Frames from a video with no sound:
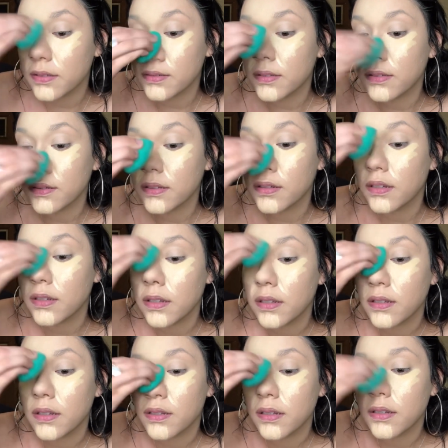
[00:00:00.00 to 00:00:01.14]

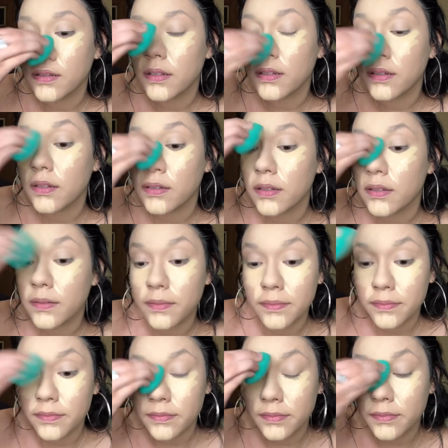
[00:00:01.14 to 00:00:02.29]

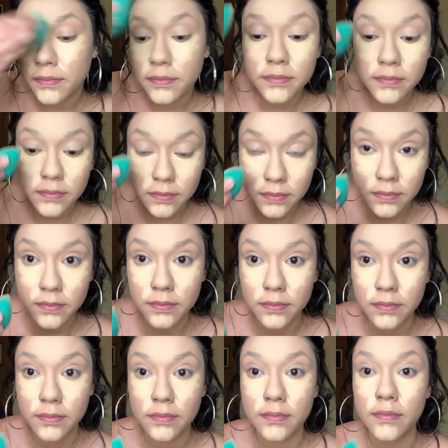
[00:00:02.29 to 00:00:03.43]

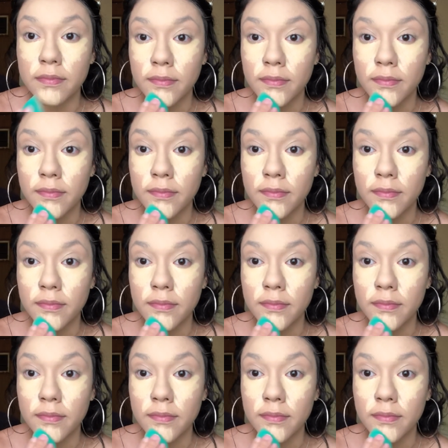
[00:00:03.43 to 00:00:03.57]
[no speech]